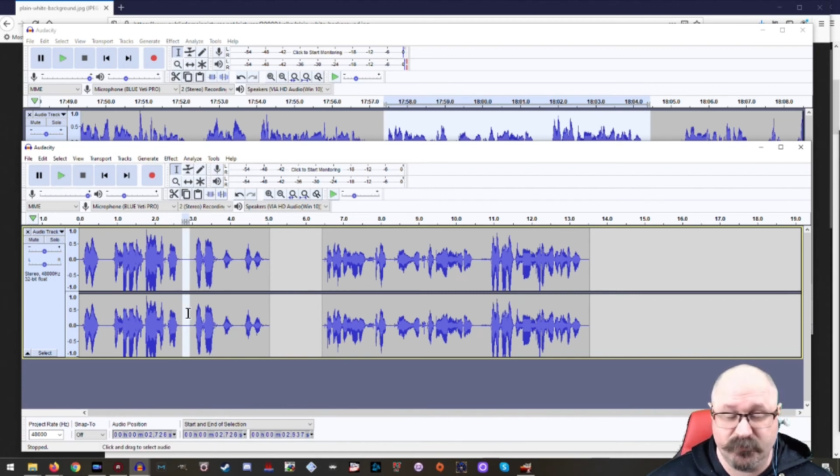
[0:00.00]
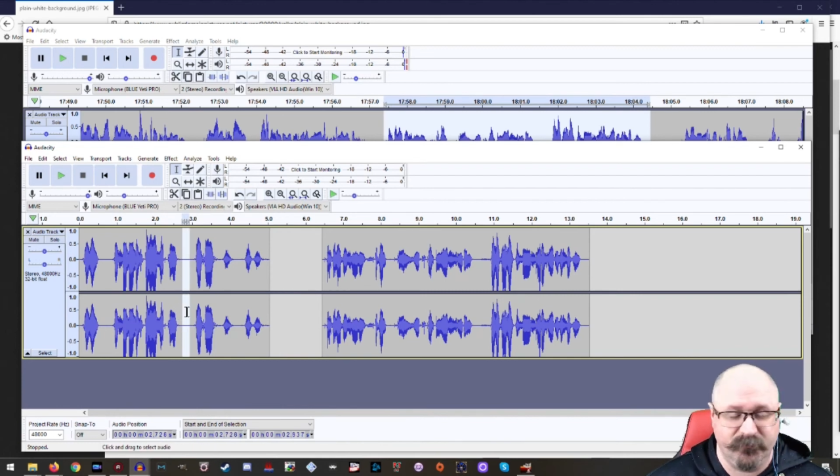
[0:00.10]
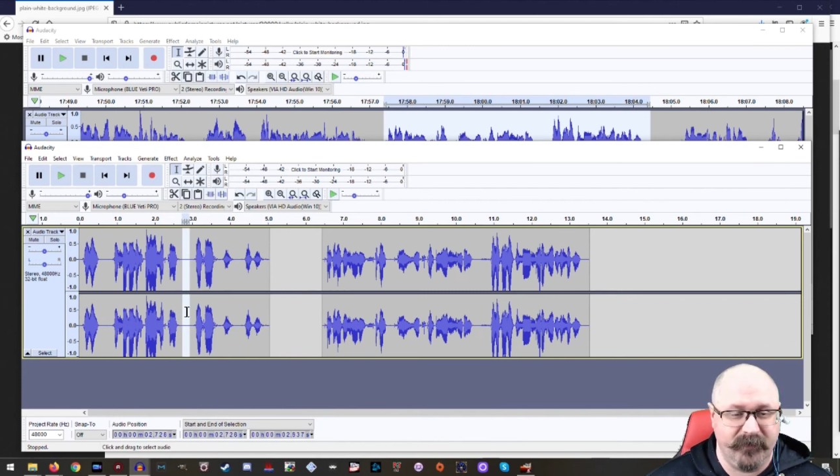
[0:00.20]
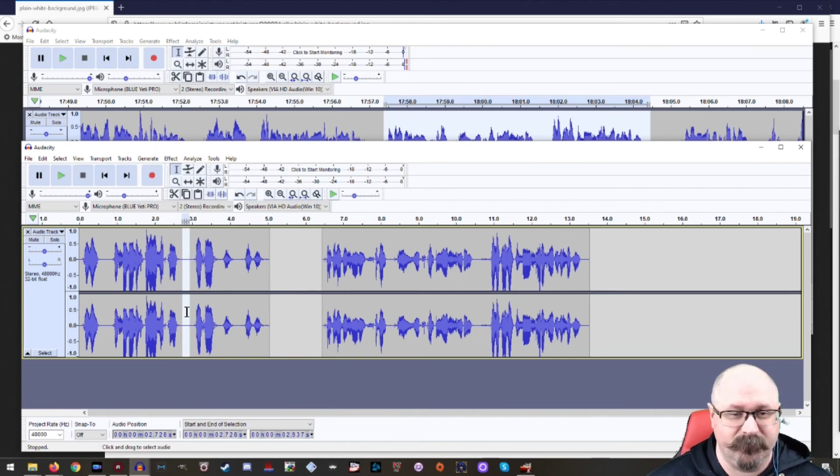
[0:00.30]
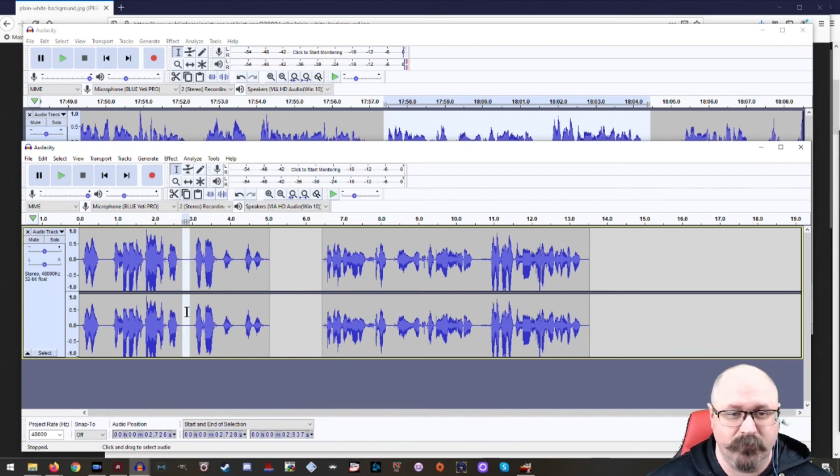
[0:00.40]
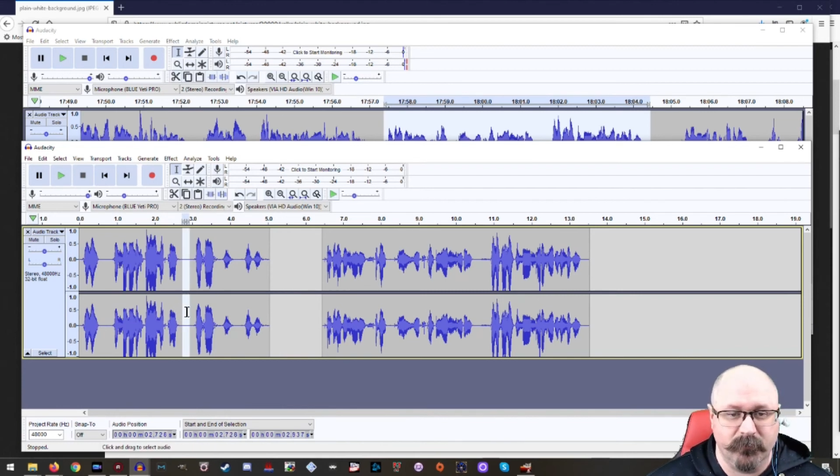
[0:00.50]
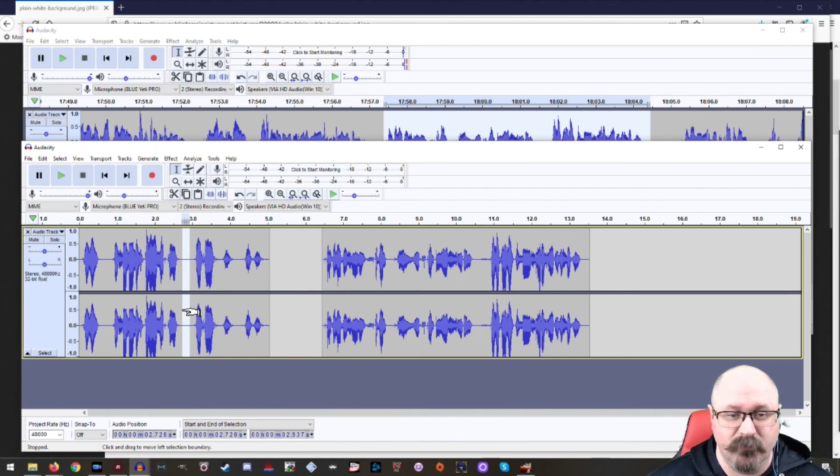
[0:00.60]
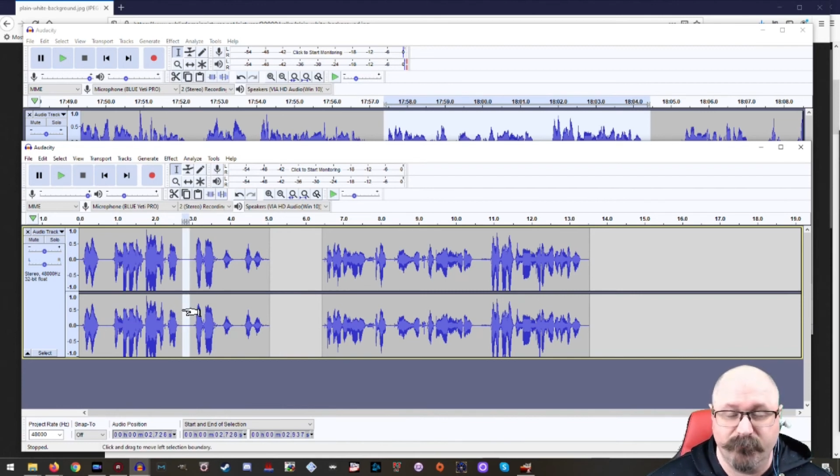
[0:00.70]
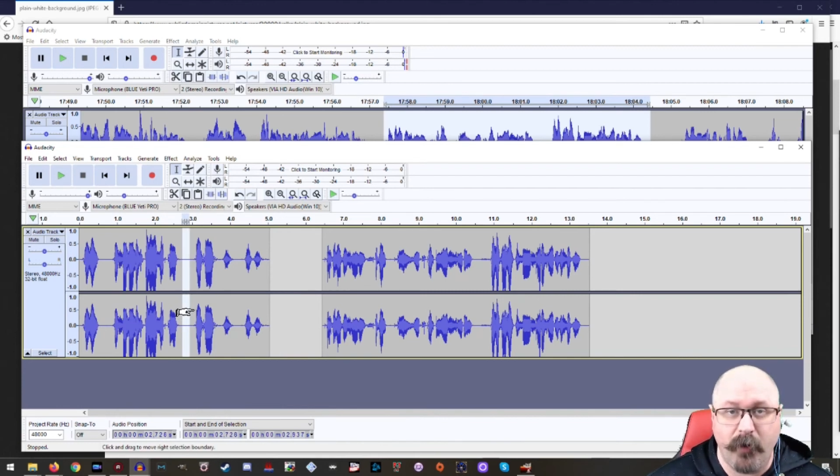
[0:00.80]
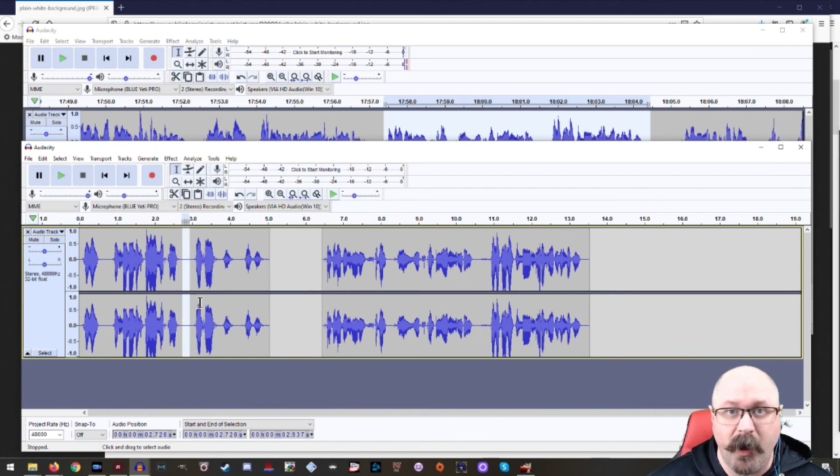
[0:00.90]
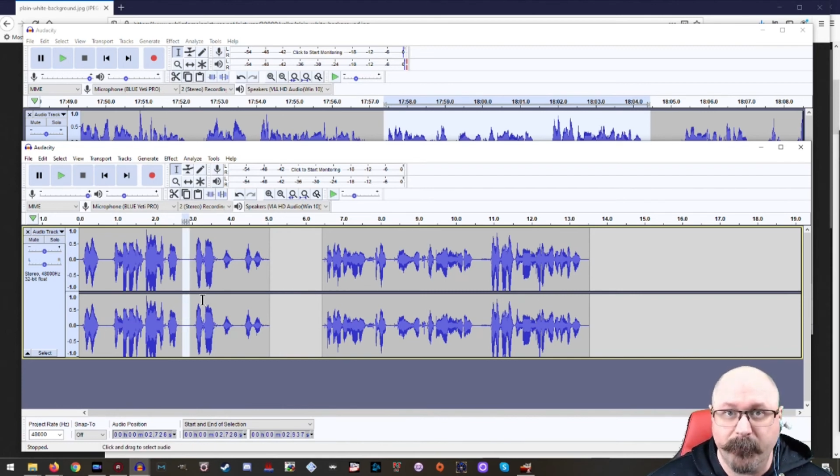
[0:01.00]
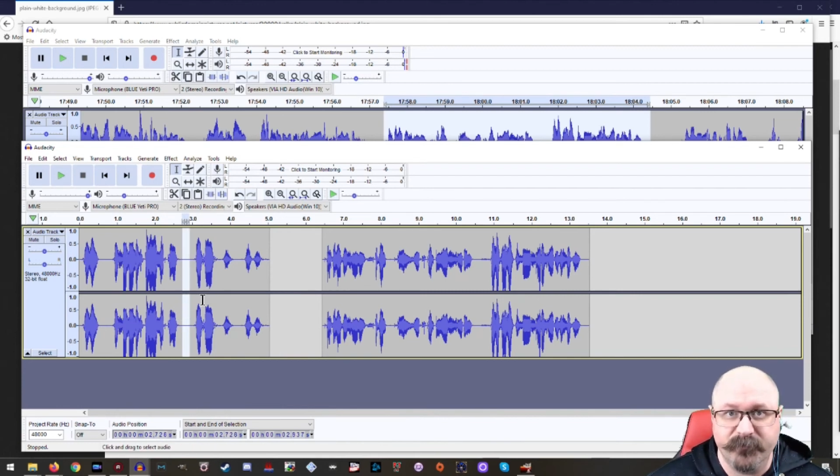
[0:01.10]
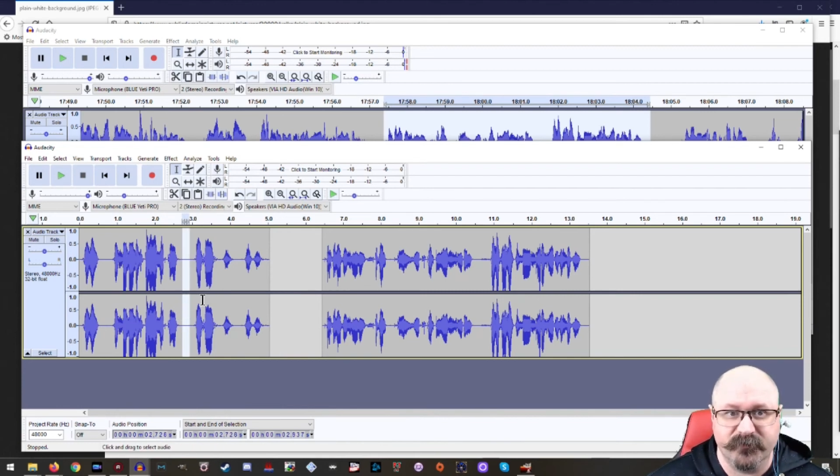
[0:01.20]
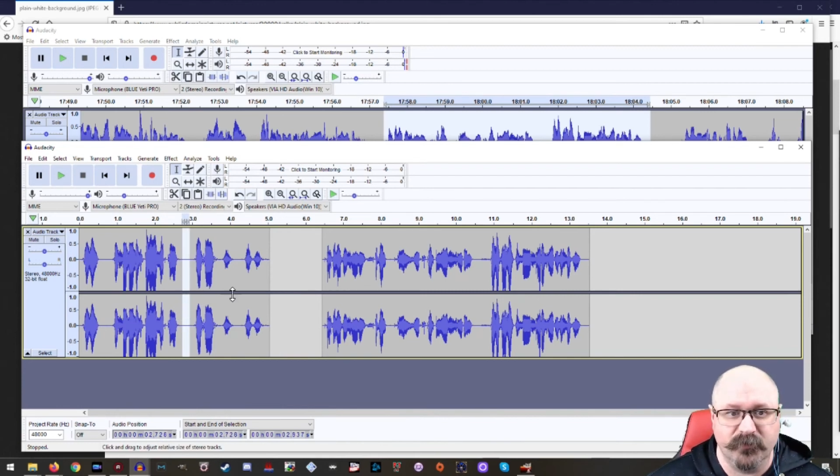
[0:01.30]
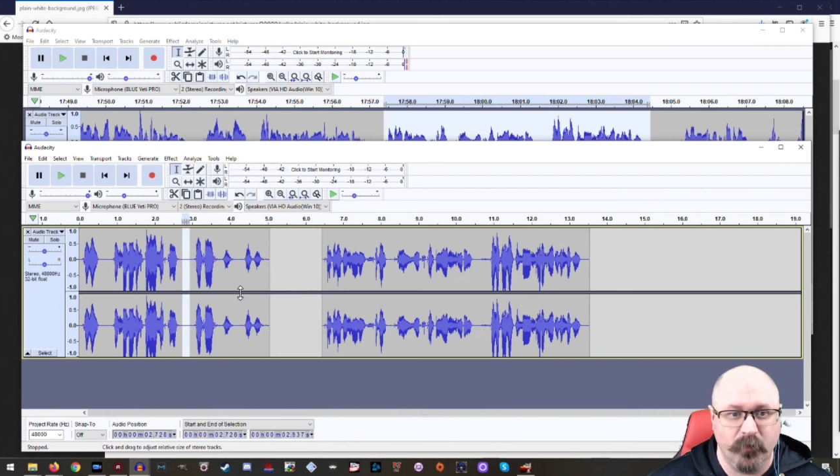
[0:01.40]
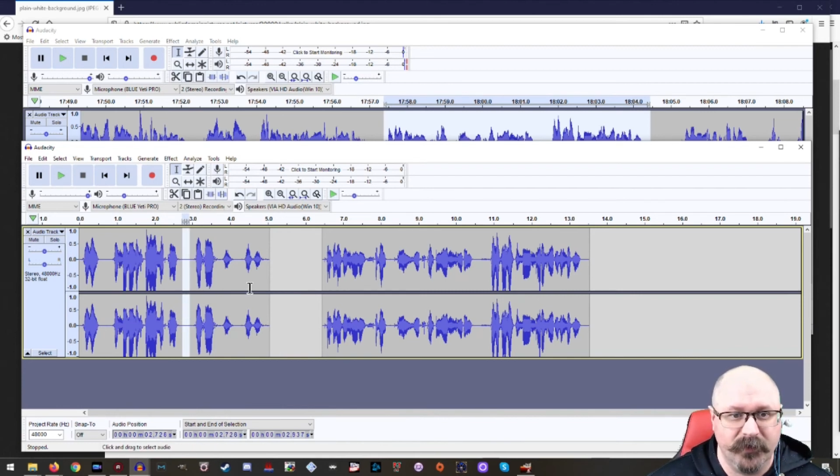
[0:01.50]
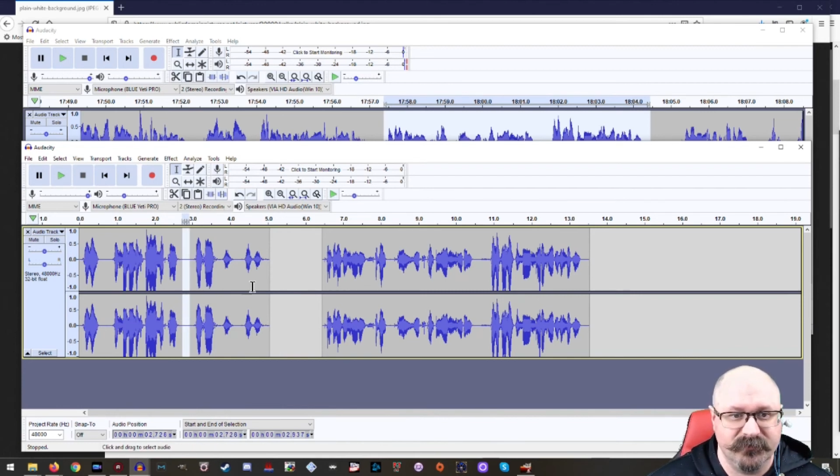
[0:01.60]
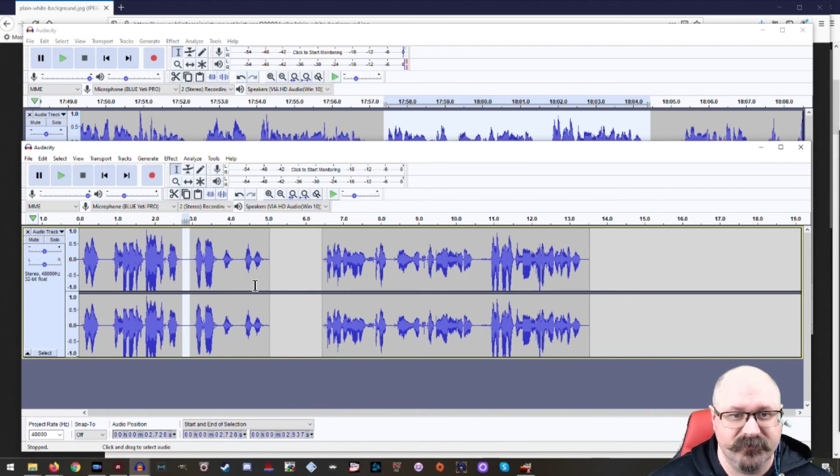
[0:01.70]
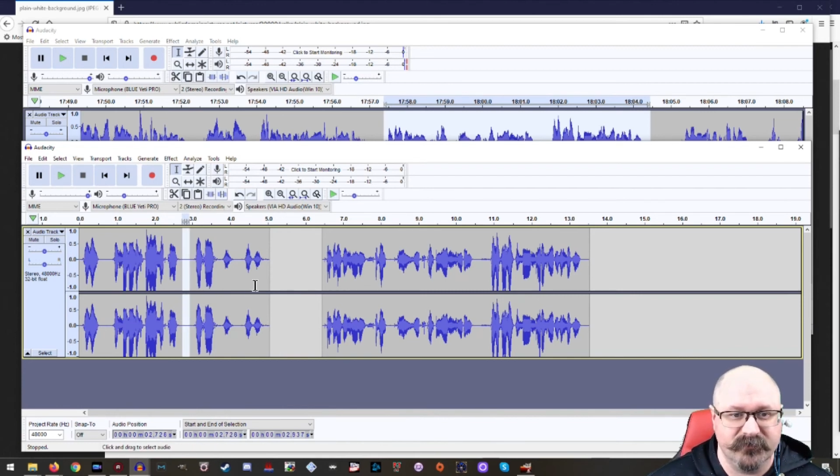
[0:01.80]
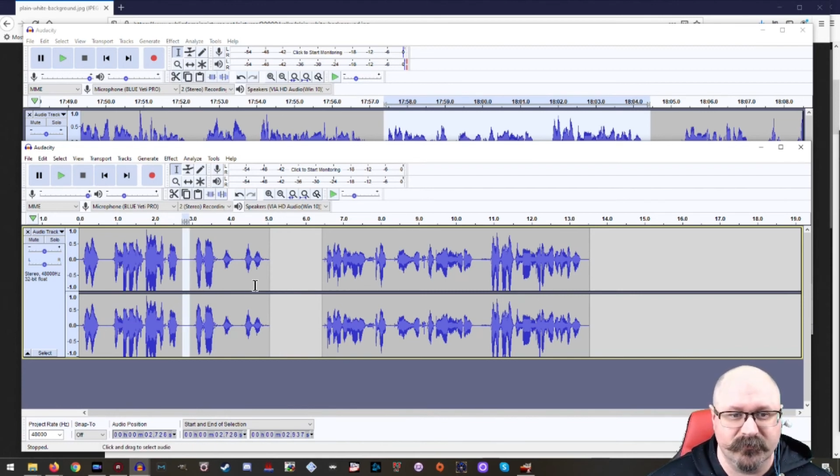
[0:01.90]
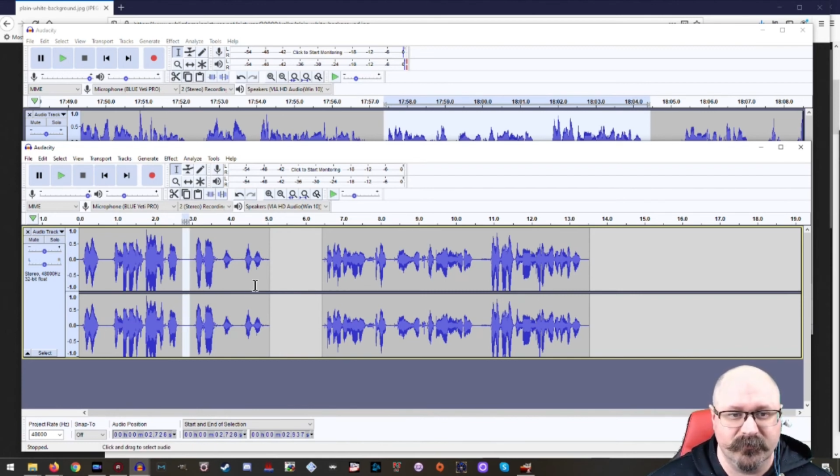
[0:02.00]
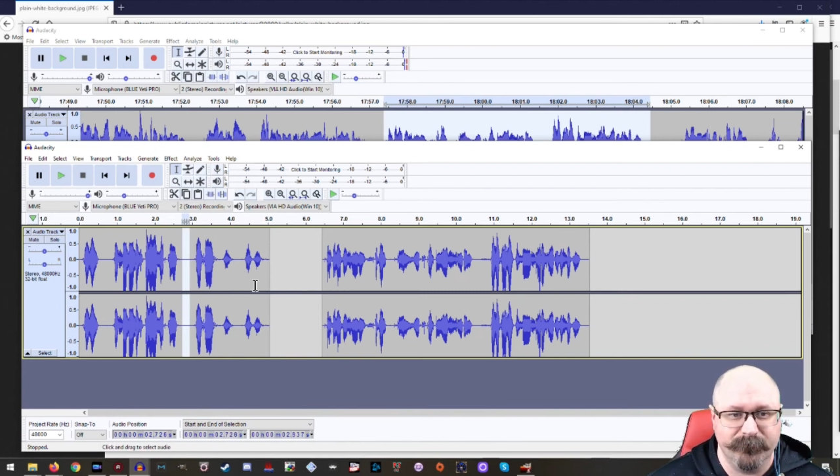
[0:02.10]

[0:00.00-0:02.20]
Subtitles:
or if you have to remove pops or noises or